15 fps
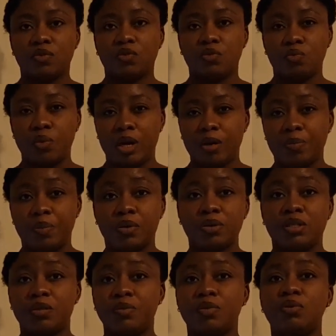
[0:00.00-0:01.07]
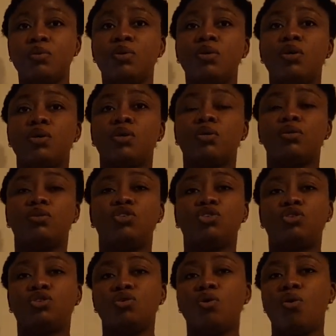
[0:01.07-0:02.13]
when possible,
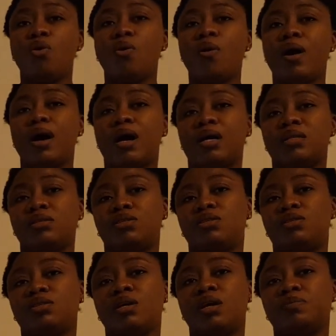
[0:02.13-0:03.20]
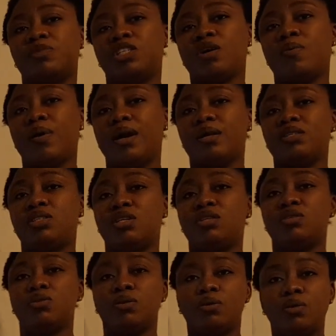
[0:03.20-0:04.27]
shower and change
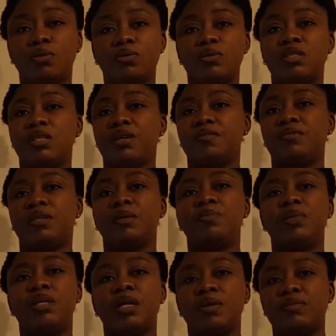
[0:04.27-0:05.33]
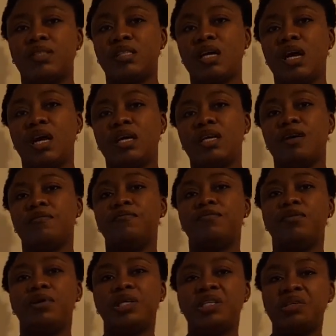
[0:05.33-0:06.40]
your clothes after being outside.
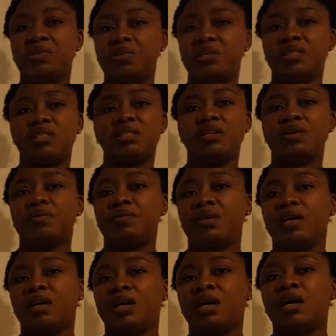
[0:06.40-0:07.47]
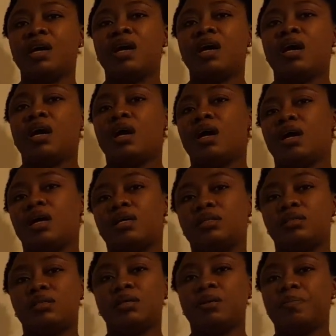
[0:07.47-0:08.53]
Avoid the grassy area
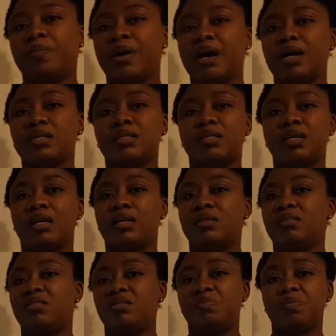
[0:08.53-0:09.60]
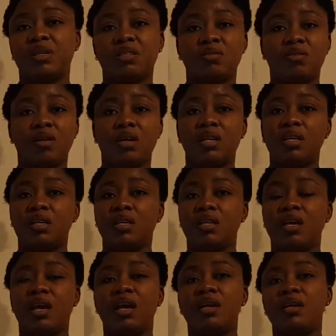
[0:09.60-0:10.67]
and parks, and particularly in
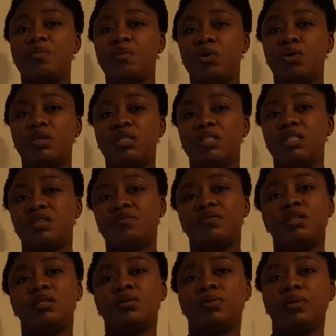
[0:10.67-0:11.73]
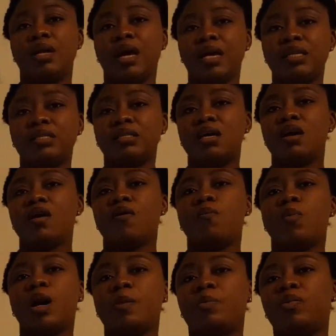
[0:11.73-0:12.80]
early mornings, evening, or night
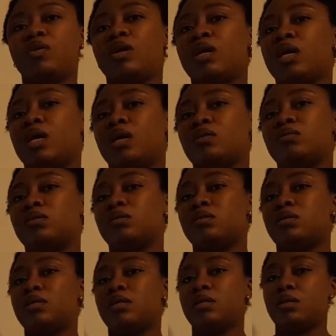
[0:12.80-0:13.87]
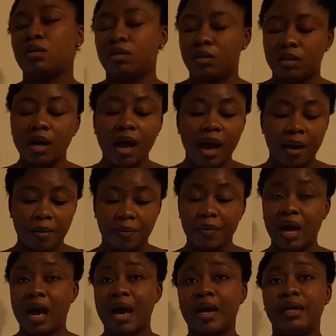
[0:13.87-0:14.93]
when pollen count is
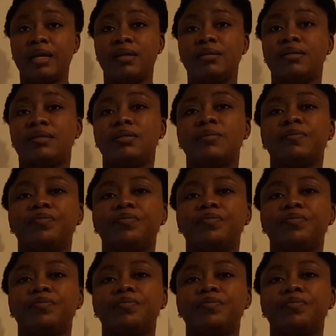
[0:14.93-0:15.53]
highest.